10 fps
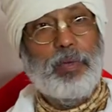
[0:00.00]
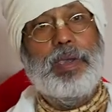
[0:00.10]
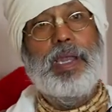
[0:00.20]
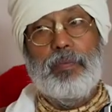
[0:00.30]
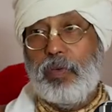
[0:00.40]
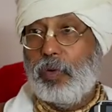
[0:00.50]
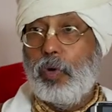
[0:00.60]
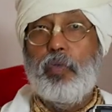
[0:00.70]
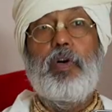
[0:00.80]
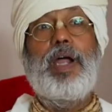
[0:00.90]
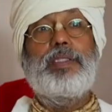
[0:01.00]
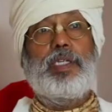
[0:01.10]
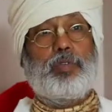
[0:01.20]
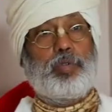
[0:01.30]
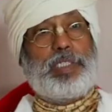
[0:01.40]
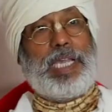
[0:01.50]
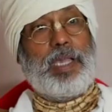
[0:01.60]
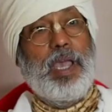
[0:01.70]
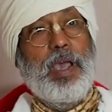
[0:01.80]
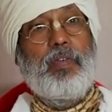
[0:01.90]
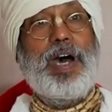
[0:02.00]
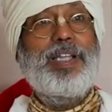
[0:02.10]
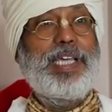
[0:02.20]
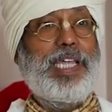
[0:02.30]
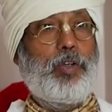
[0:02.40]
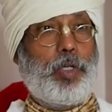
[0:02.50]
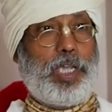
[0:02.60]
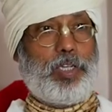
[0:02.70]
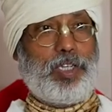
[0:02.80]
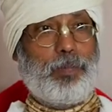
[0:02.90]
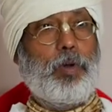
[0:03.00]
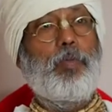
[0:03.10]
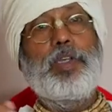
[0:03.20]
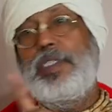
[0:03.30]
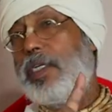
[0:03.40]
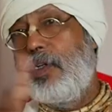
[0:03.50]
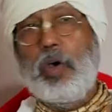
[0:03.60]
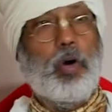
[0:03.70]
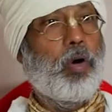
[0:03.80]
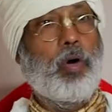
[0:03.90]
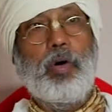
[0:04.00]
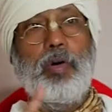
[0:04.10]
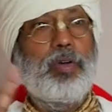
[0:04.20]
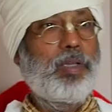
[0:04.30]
you can go further to take further education. Prabhupada said, no,